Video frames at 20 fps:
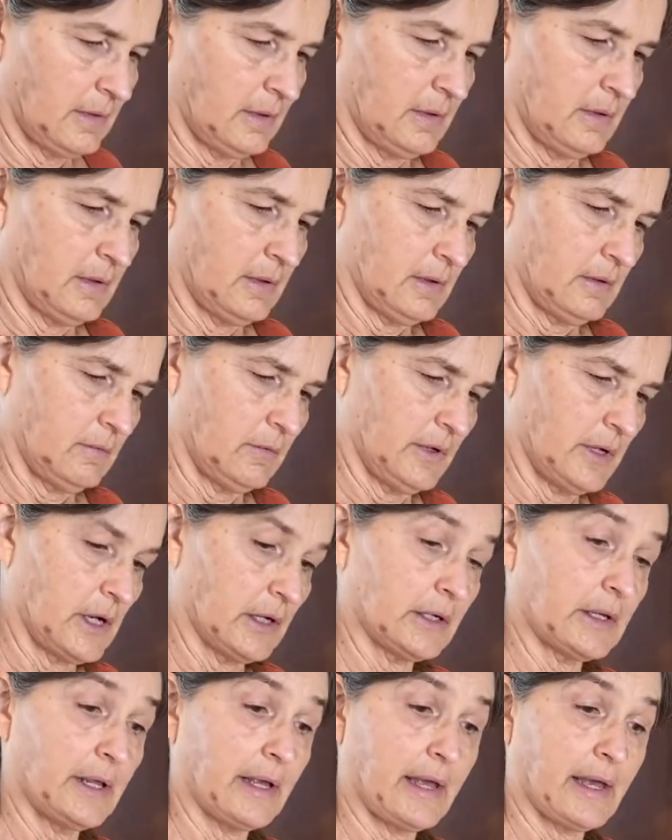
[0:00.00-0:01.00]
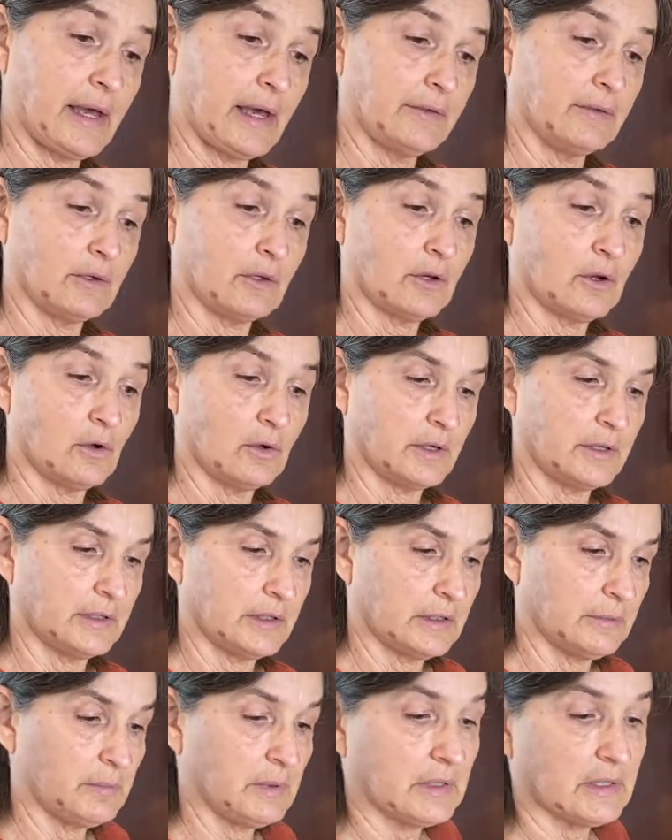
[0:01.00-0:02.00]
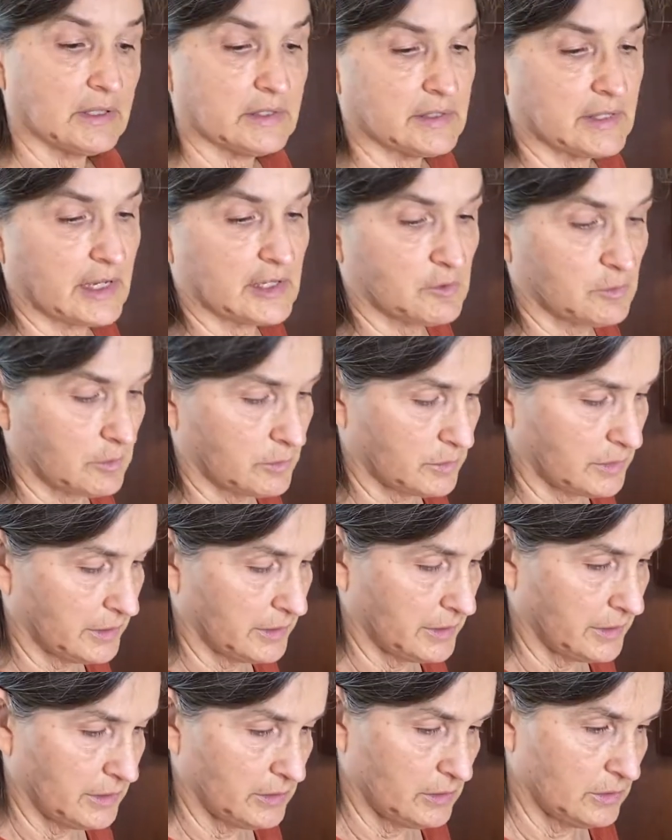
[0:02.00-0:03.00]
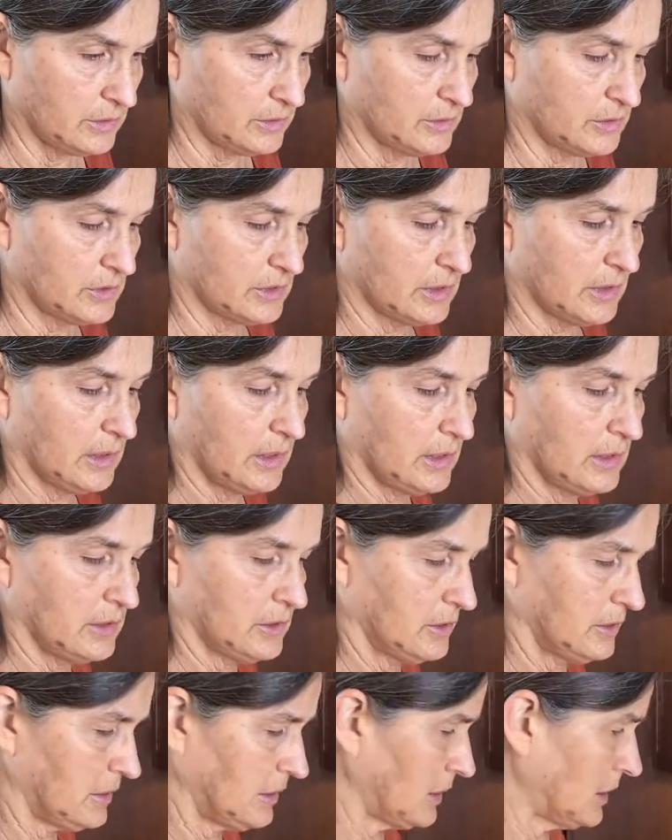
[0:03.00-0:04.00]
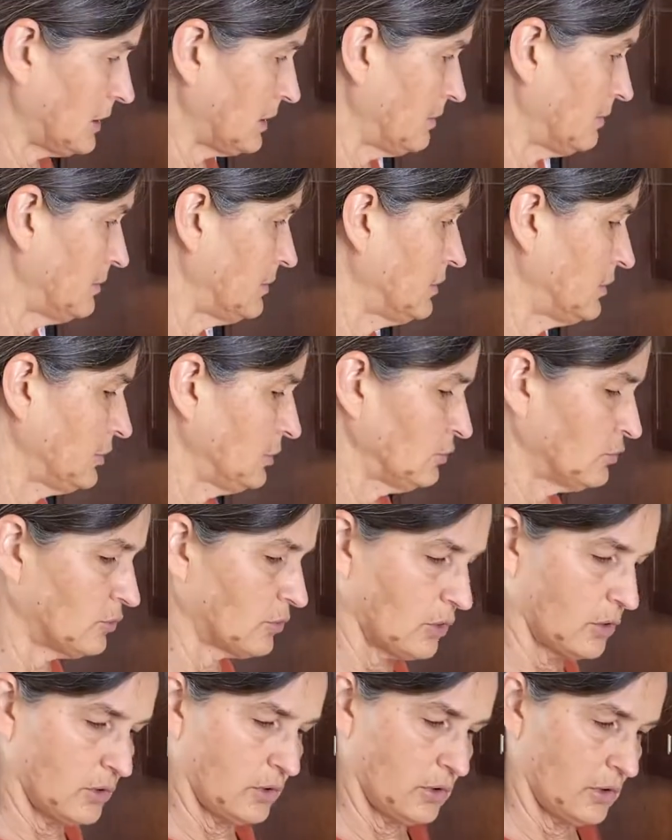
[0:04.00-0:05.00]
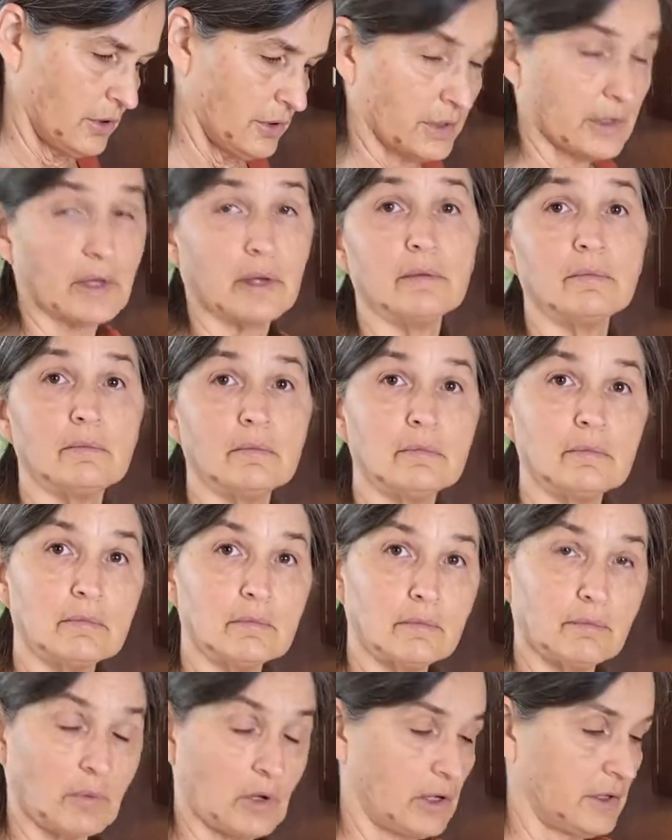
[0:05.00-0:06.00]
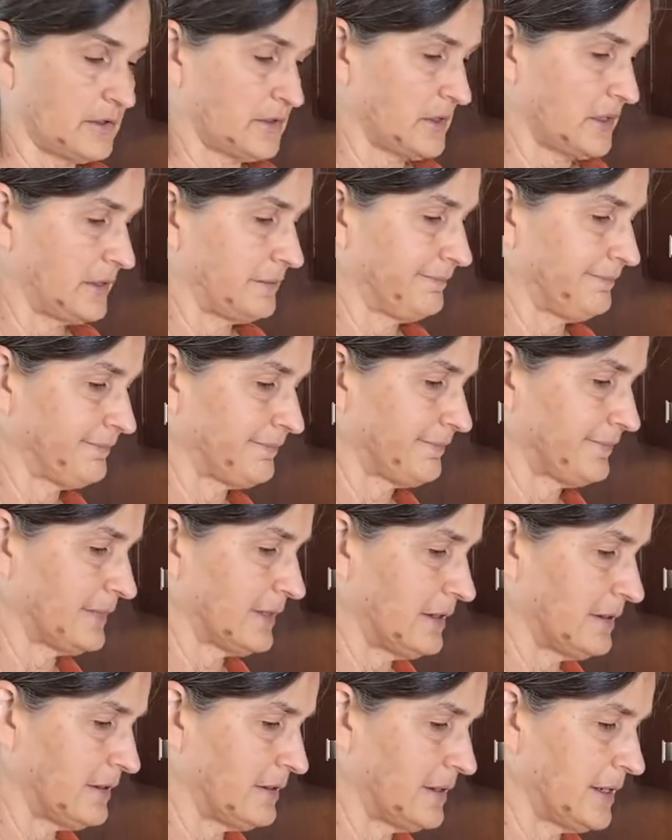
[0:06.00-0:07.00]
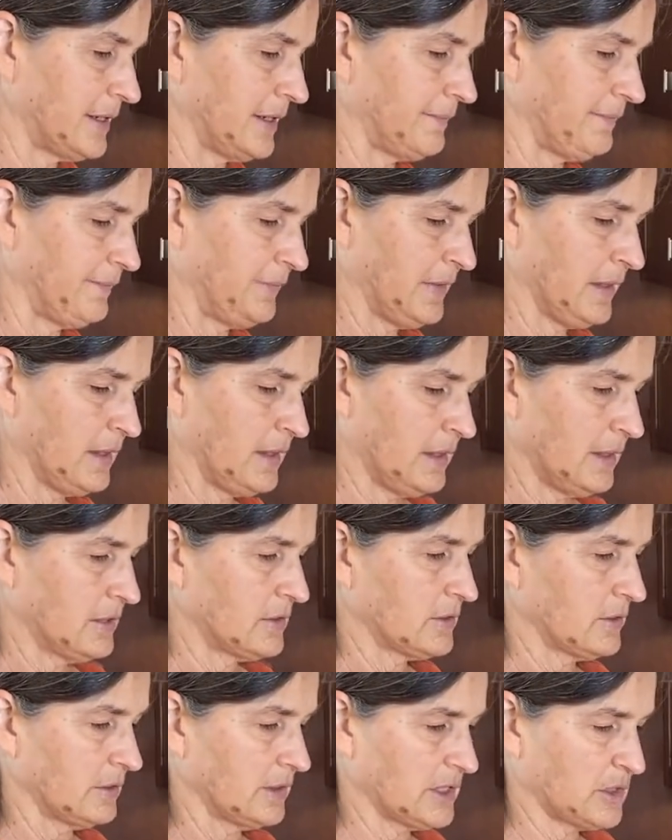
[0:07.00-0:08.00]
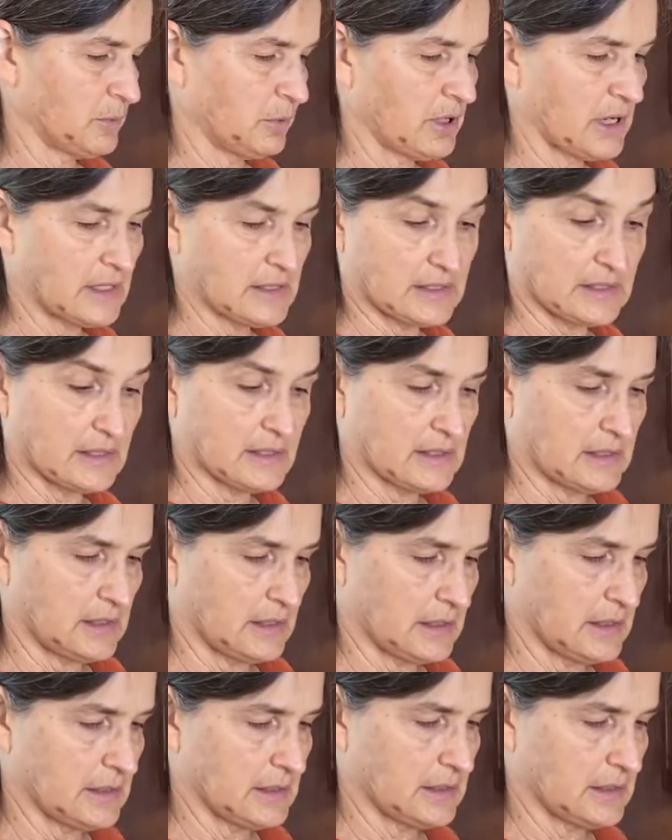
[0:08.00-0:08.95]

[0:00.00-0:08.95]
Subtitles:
And we're not going to add the coconut because that's what we're going to use to roll the balls in. All right, so let's process this.